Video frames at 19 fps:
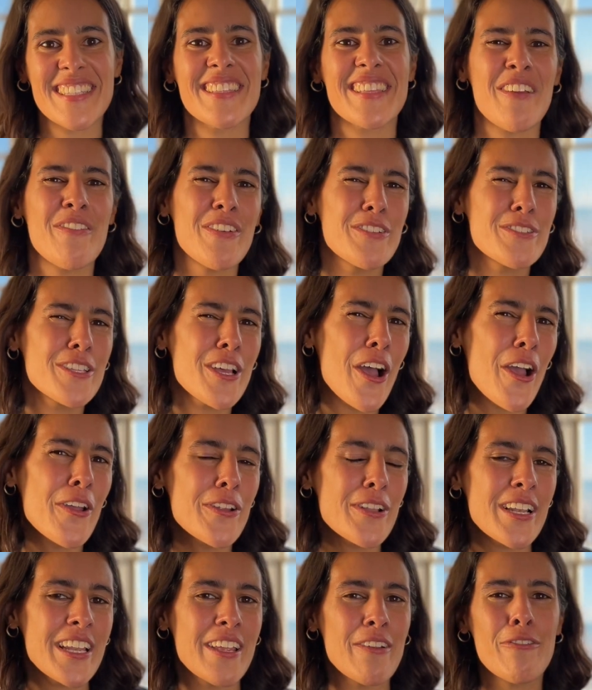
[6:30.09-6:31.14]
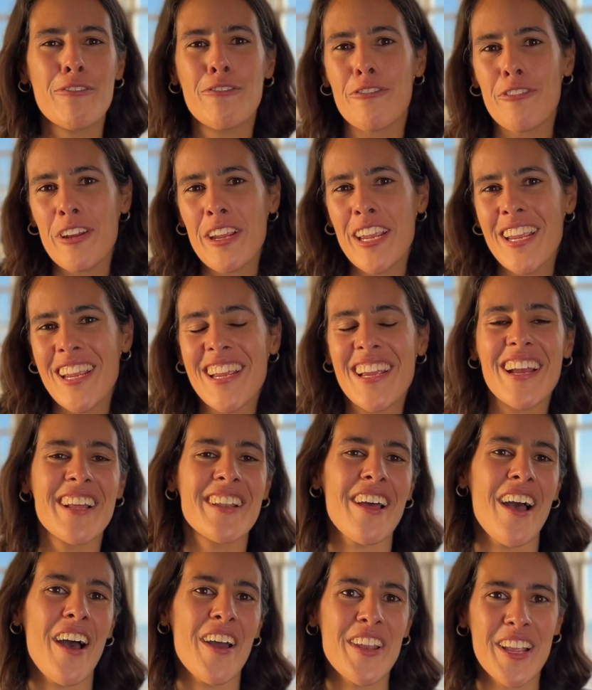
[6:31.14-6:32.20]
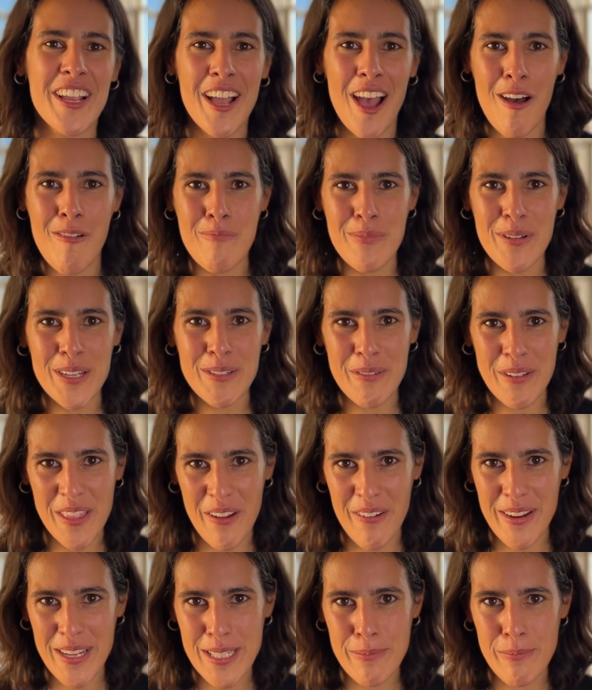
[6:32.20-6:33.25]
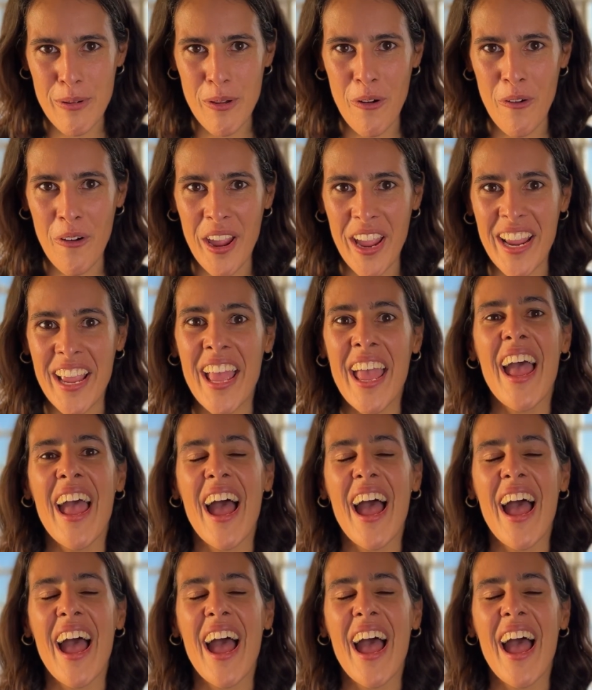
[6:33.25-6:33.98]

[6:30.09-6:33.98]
They feel totally free and unencumbered when they're exploring,